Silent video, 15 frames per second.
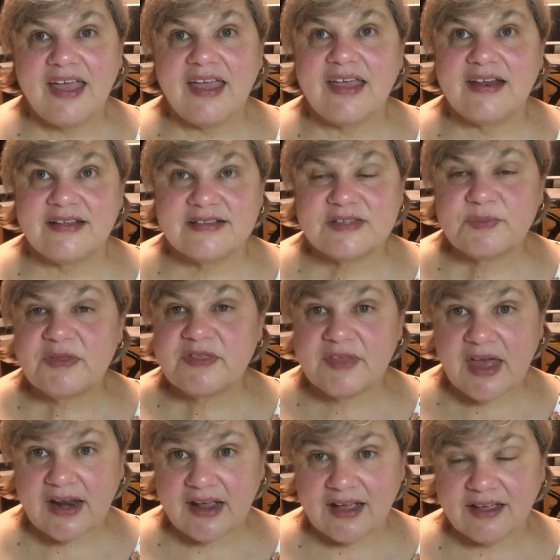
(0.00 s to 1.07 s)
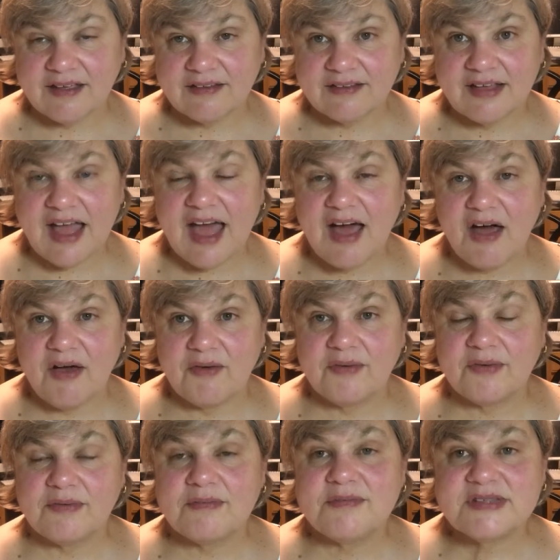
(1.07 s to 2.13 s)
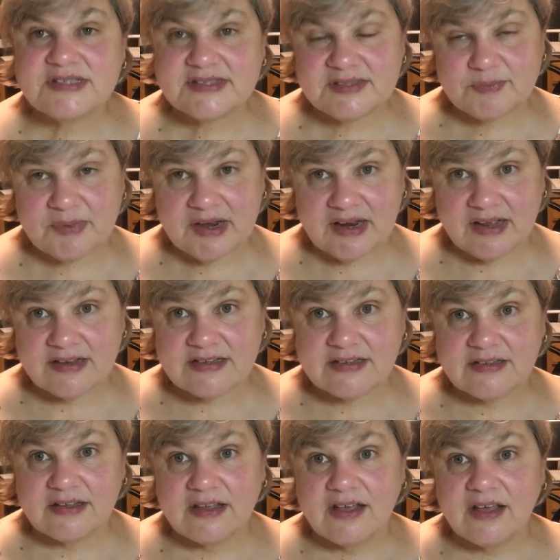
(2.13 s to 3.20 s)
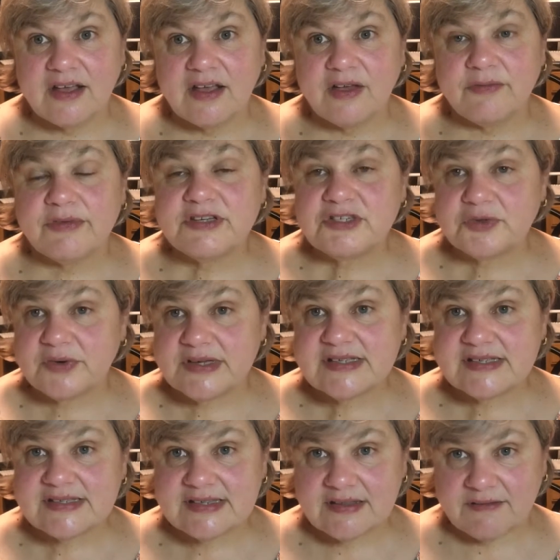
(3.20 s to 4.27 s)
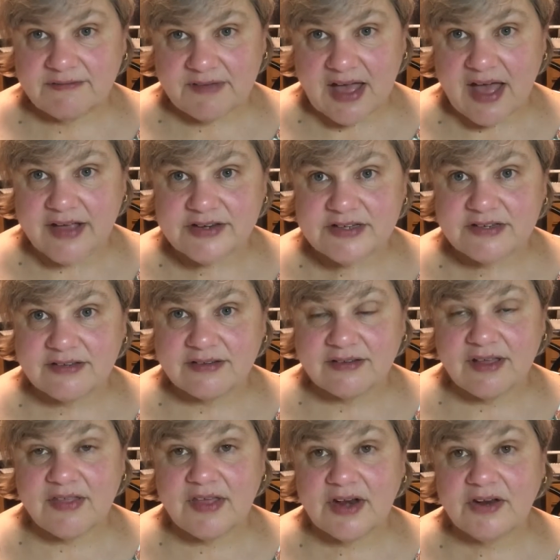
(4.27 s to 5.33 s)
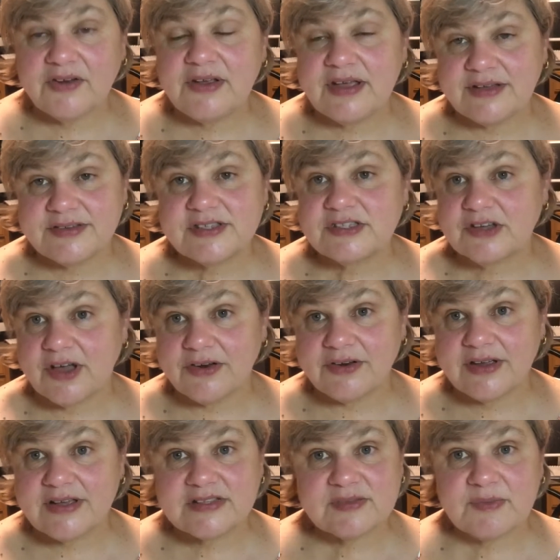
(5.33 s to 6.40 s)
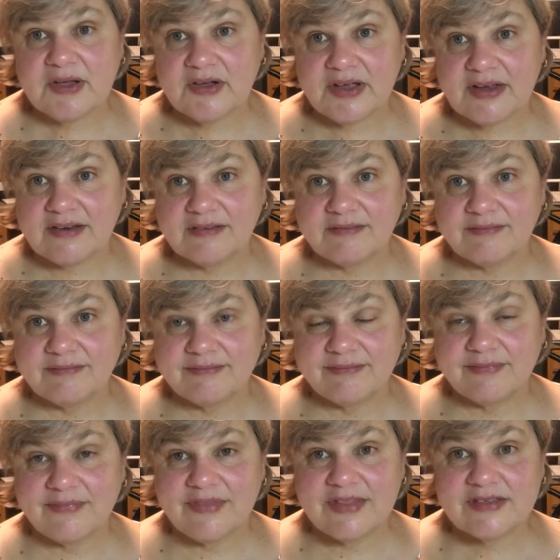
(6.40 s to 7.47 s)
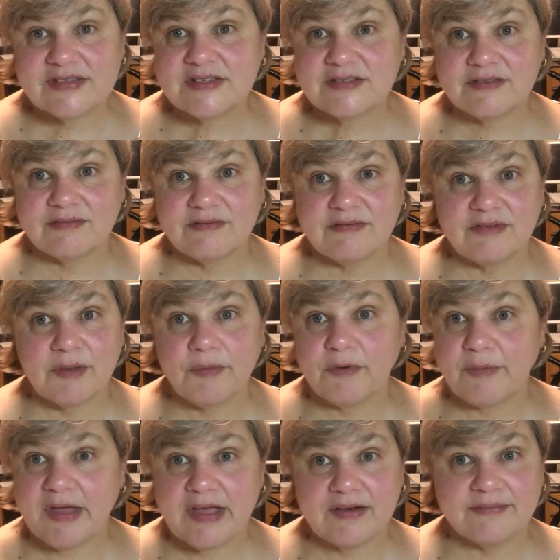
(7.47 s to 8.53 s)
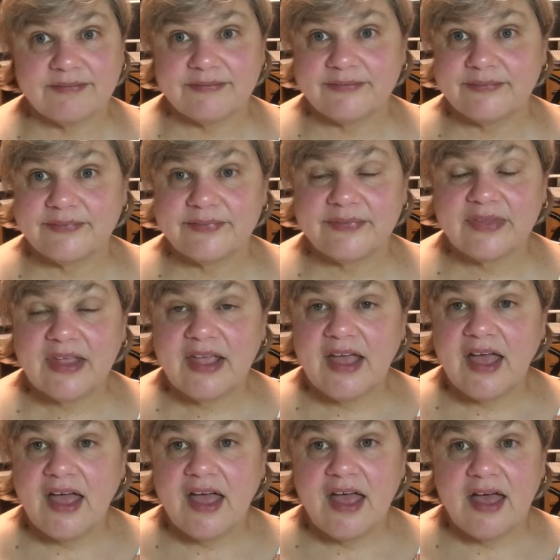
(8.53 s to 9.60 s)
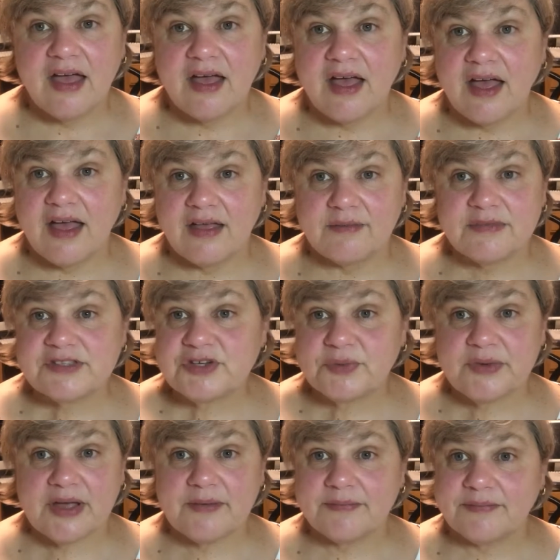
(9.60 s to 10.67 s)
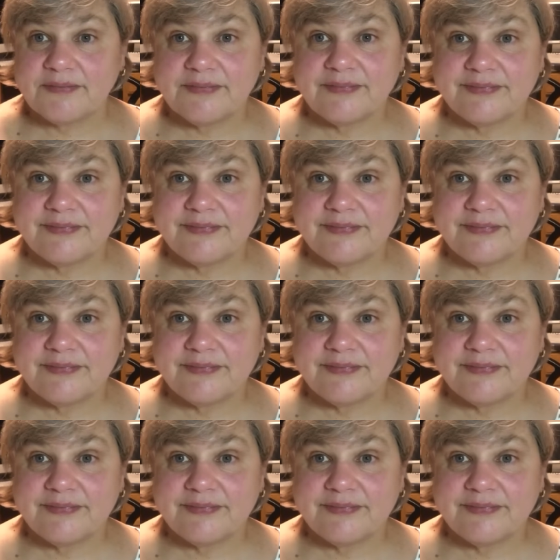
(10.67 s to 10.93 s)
it is pathetic how Mrs. Bennett rejoices in the fact that her youngest daughter has married this reprobate, Mr. Wickham.